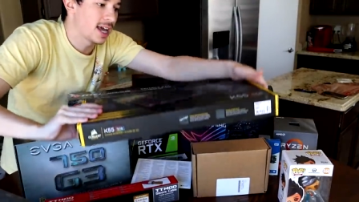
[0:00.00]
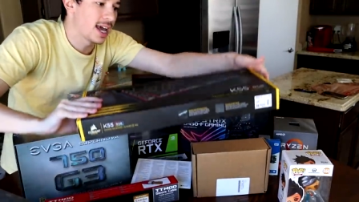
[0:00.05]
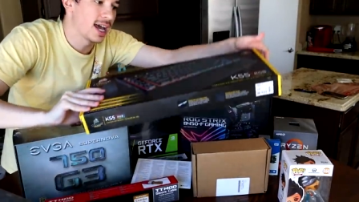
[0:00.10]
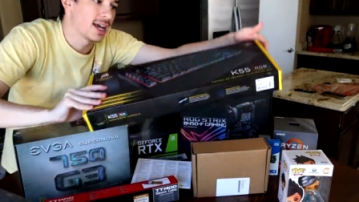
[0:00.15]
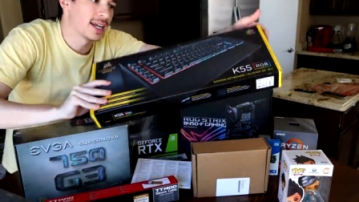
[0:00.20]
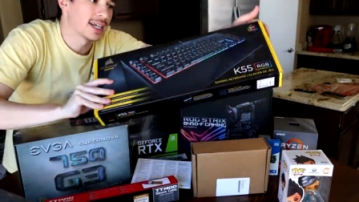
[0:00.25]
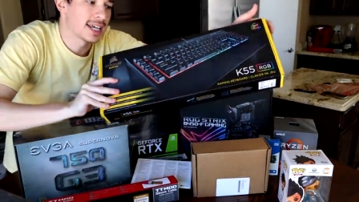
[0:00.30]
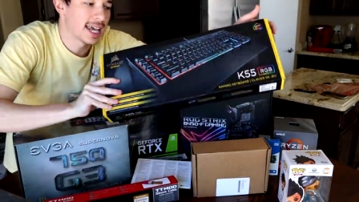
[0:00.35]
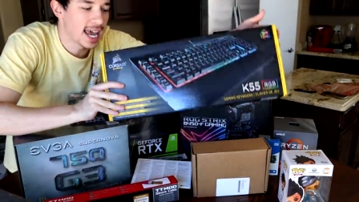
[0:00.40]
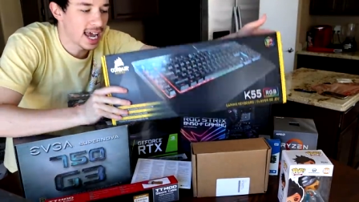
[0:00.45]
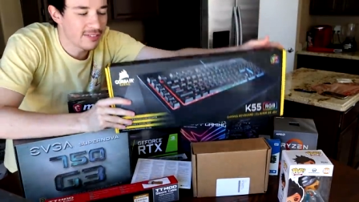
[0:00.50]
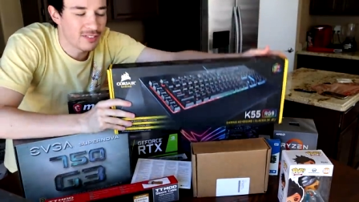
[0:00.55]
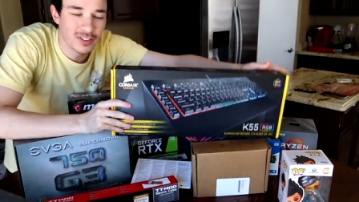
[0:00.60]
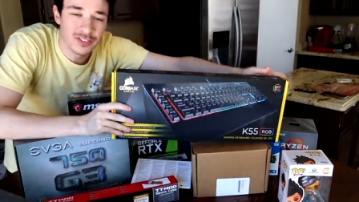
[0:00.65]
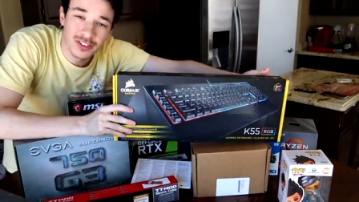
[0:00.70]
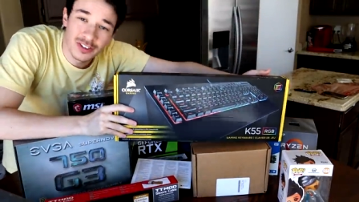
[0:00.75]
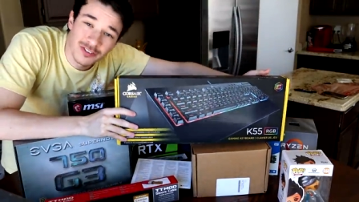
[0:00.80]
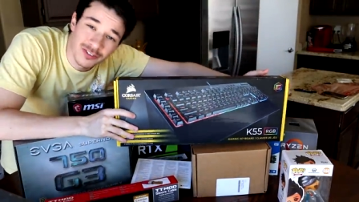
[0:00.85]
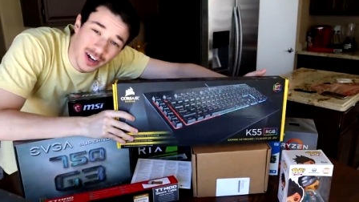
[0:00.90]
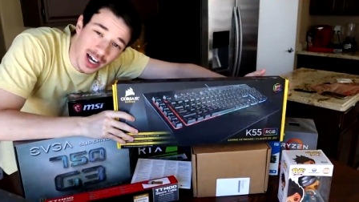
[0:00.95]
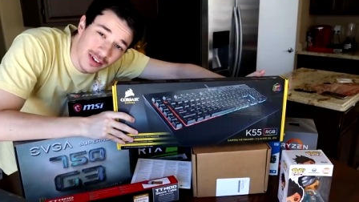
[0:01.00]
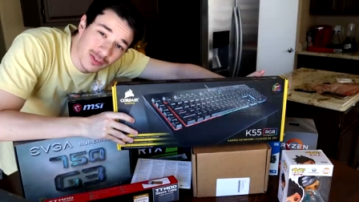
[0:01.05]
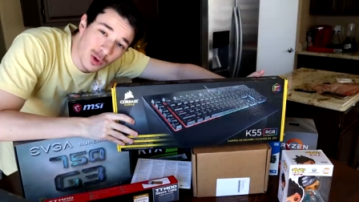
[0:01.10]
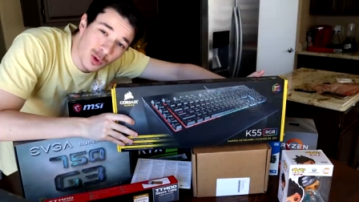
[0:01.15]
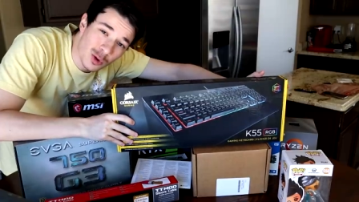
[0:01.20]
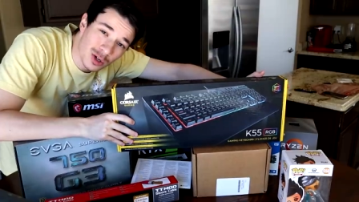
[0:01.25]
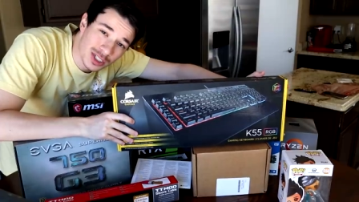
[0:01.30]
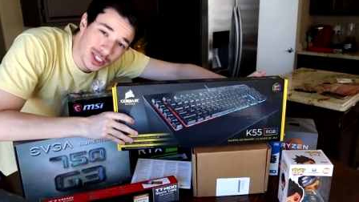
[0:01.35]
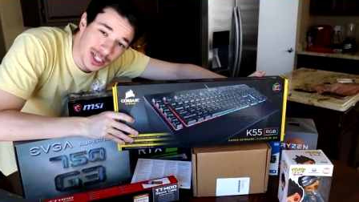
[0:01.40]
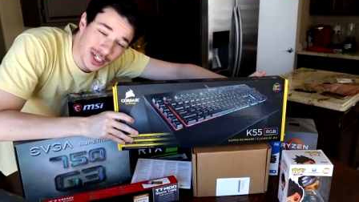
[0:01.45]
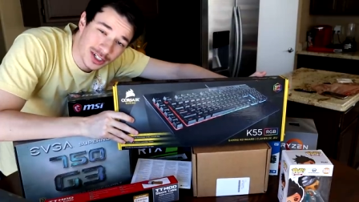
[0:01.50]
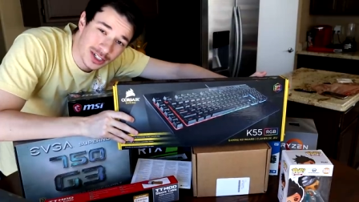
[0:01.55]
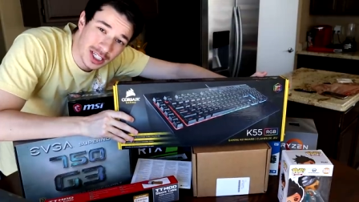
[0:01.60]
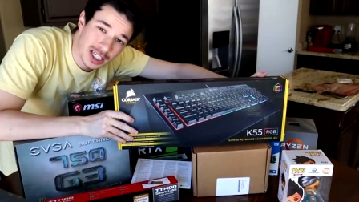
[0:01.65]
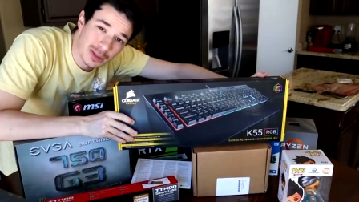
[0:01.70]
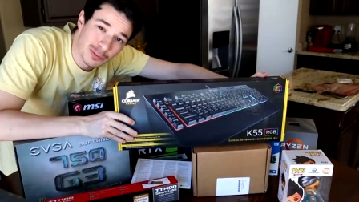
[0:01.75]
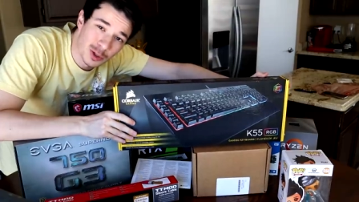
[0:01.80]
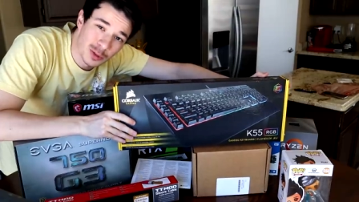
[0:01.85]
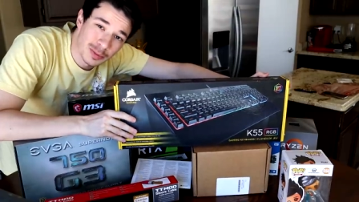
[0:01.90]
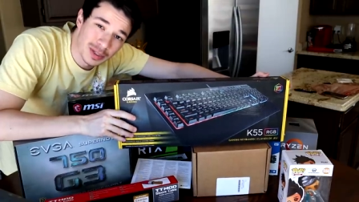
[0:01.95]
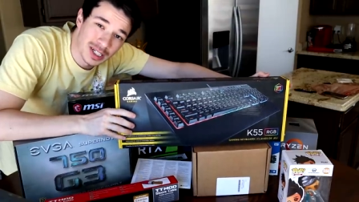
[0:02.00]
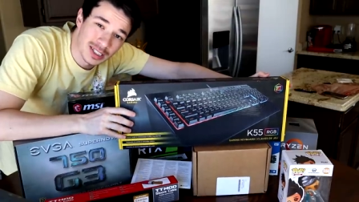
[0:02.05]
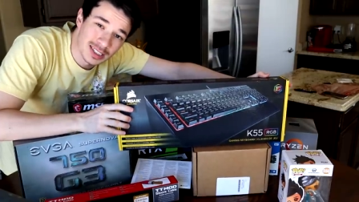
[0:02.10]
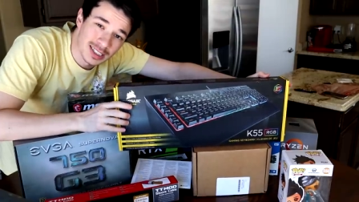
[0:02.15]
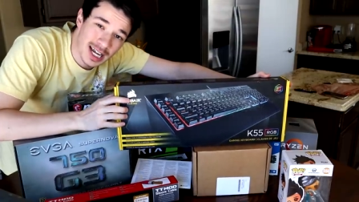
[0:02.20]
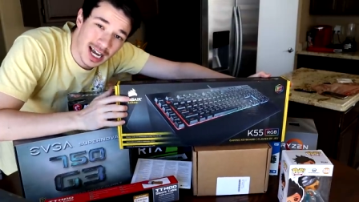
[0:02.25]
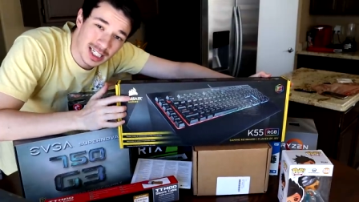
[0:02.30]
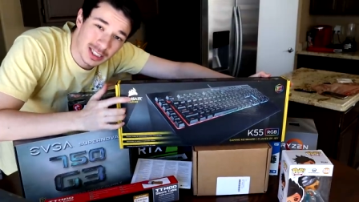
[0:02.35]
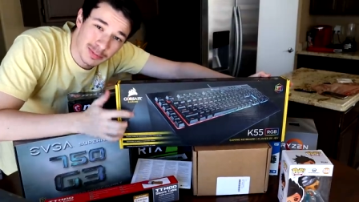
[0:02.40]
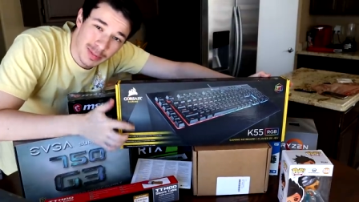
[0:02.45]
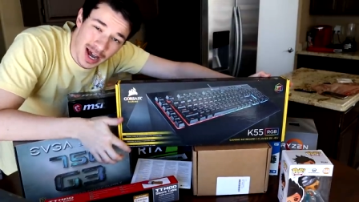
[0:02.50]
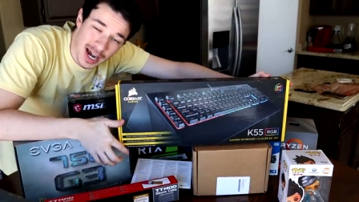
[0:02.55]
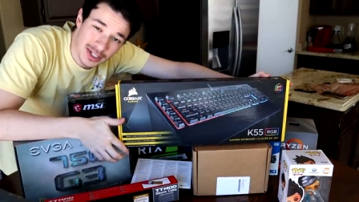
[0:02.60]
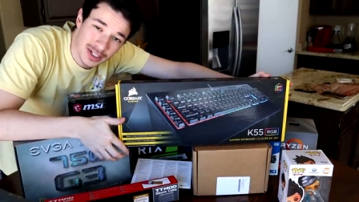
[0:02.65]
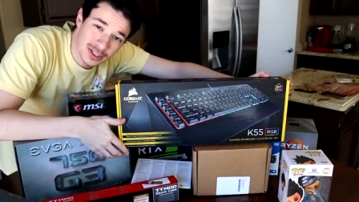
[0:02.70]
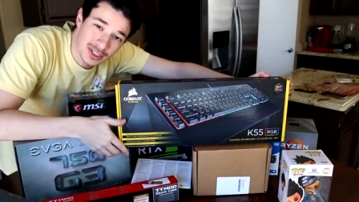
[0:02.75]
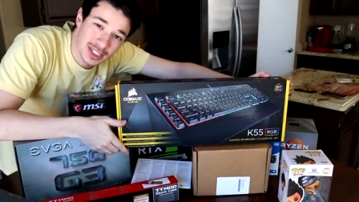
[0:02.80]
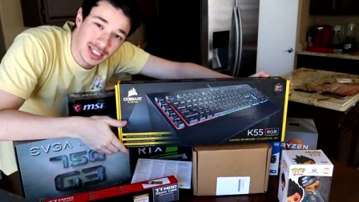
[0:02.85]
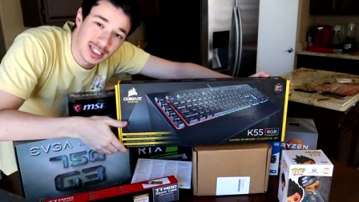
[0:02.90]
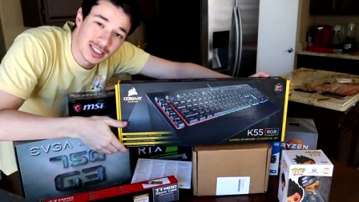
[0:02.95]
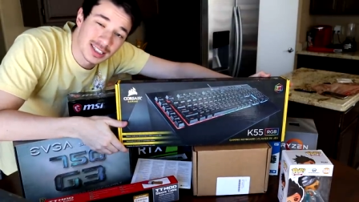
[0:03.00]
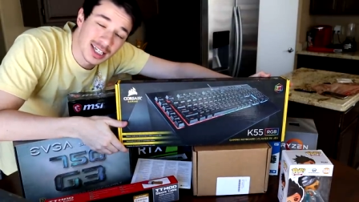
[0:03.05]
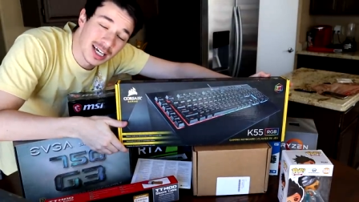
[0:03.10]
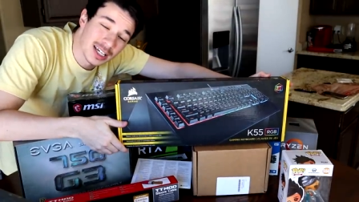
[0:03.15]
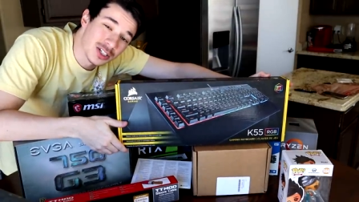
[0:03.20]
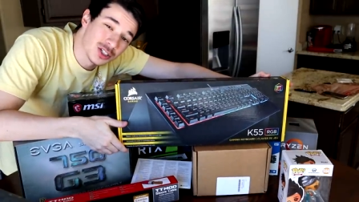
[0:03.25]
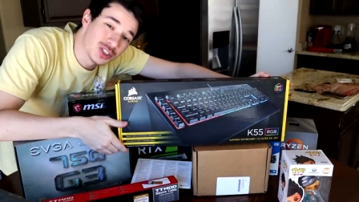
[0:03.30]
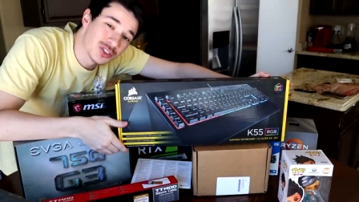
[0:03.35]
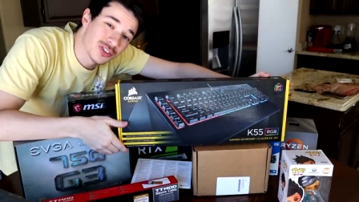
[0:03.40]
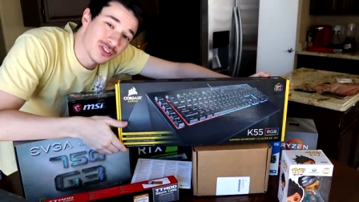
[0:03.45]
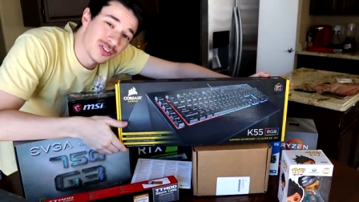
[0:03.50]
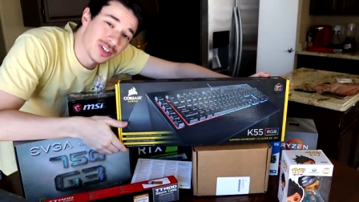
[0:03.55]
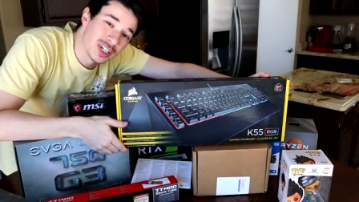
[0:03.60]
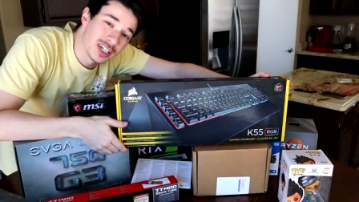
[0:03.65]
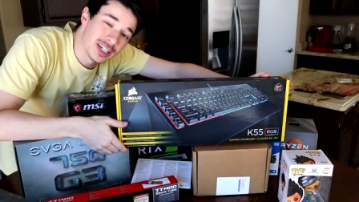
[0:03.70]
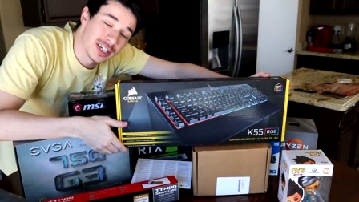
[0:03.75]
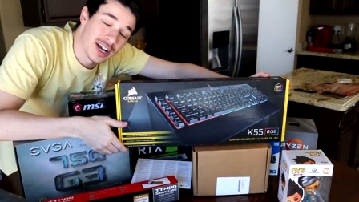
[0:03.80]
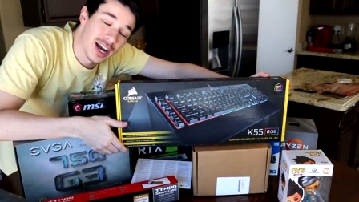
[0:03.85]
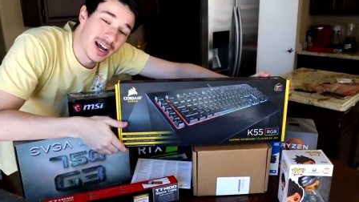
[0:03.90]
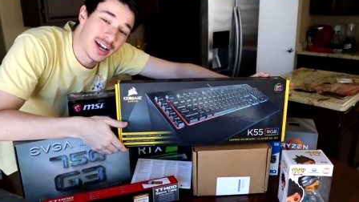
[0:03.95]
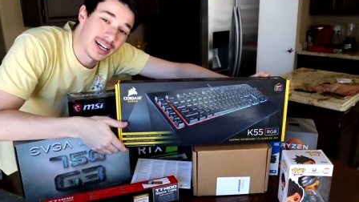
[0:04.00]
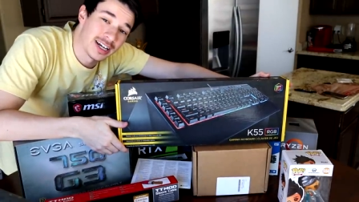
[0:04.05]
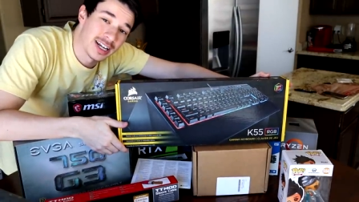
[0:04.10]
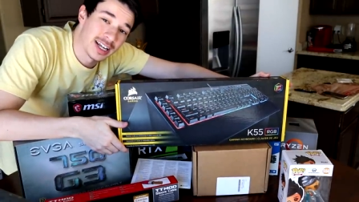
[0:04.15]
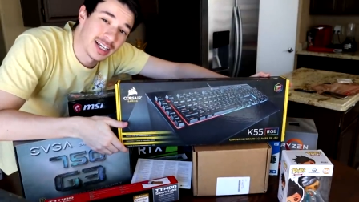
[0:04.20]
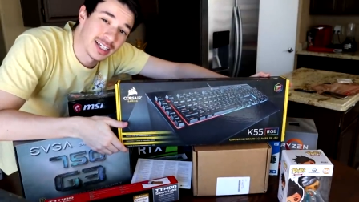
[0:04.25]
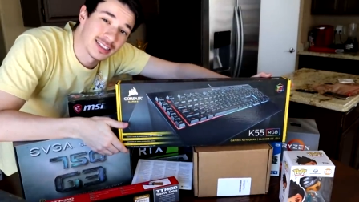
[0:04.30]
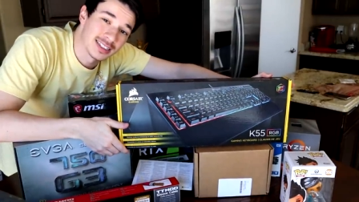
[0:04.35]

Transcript: and a K55 Corsair keyboard because it has macro keys that I use for video editing.